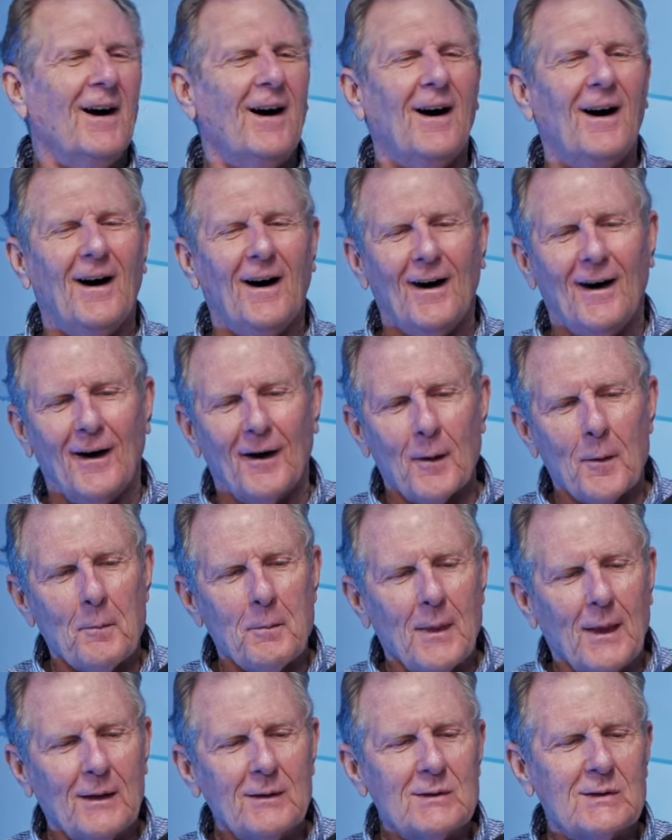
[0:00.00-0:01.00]

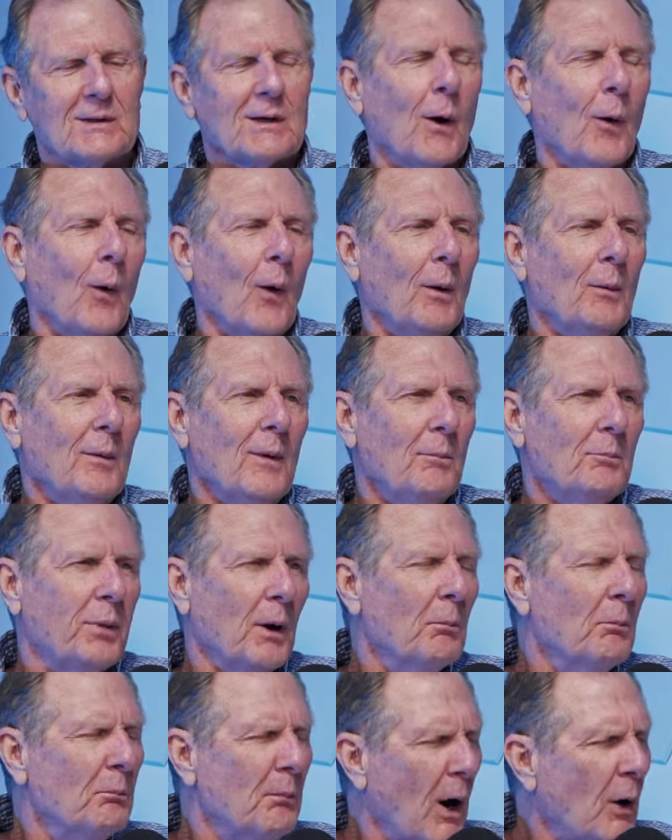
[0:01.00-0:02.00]

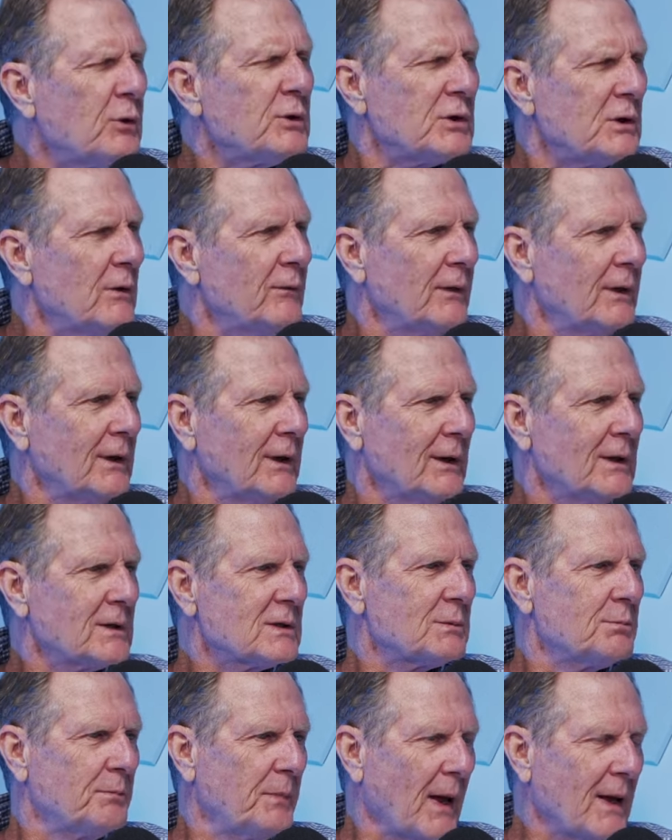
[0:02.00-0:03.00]
But most of it
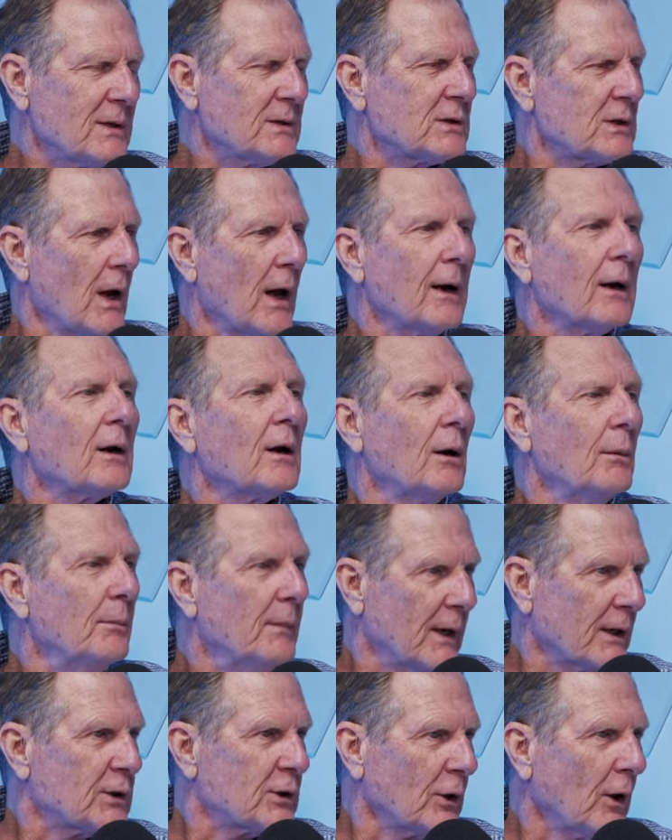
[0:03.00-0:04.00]
is based on a
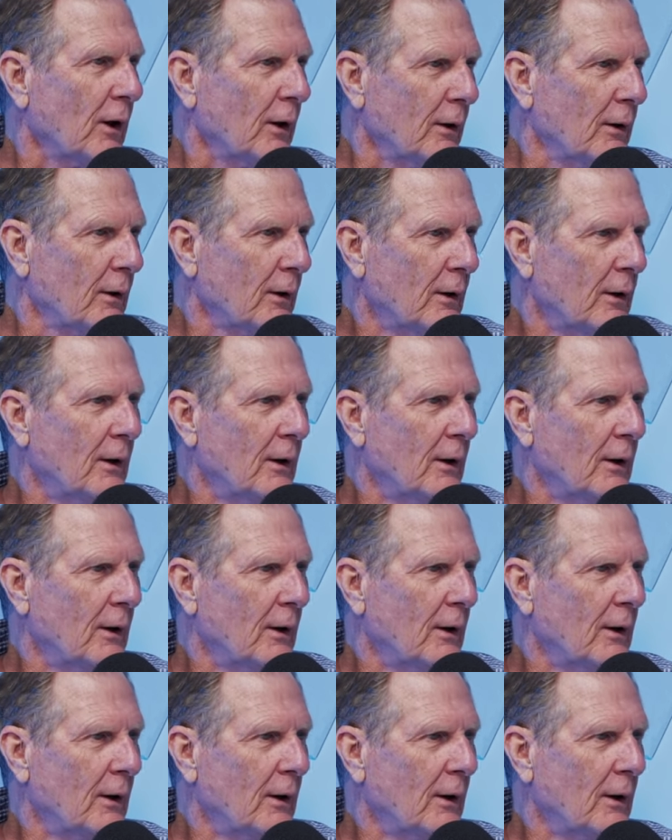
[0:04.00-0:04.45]
commission.